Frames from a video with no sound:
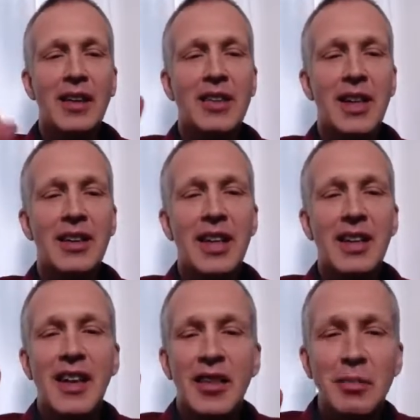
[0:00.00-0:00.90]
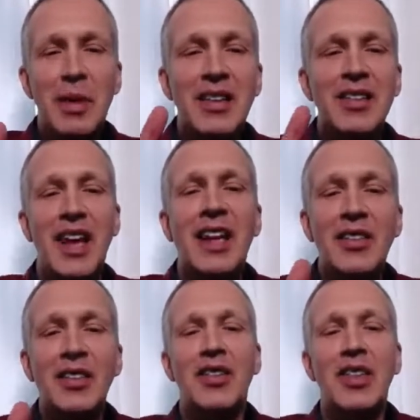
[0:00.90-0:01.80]
that it doesn't make
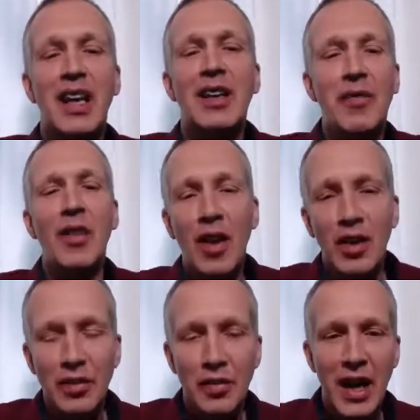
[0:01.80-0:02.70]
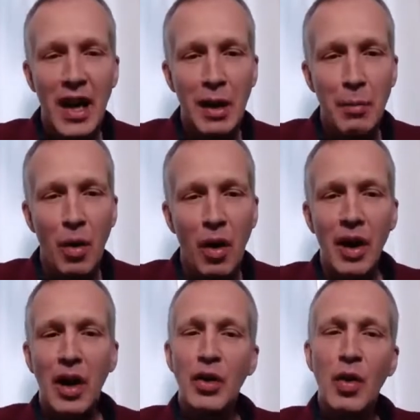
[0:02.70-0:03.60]
sense to study philosophy anymore.
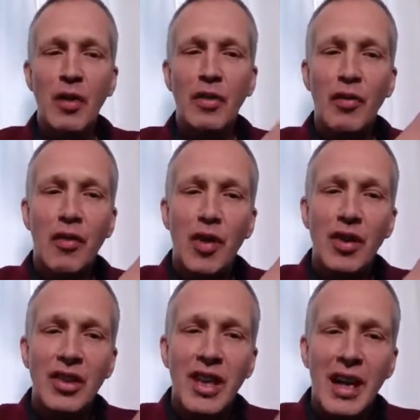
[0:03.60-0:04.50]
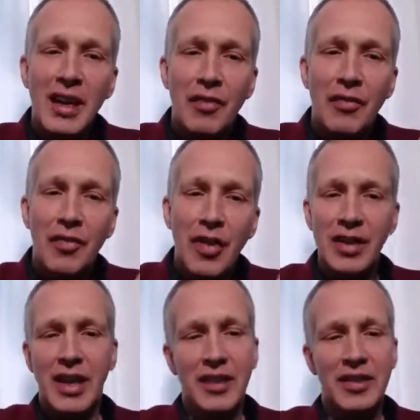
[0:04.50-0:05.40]
You have to first study
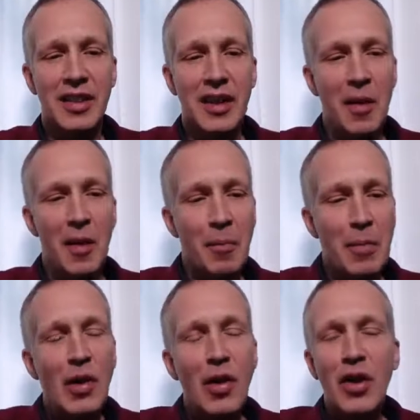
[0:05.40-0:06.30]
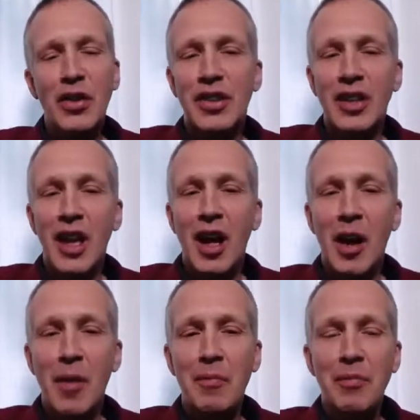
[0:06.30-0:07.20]
physics, because
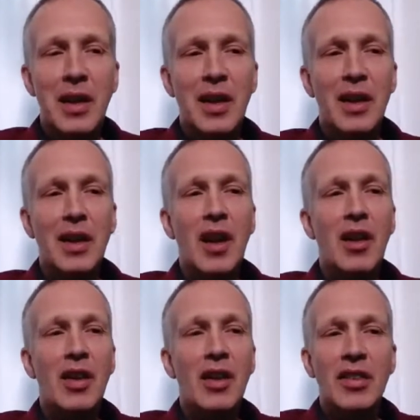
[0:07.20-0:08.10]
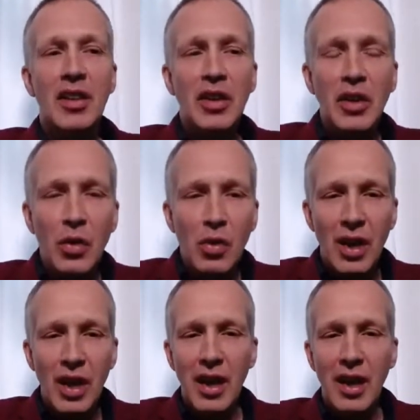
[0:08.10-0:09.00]
the new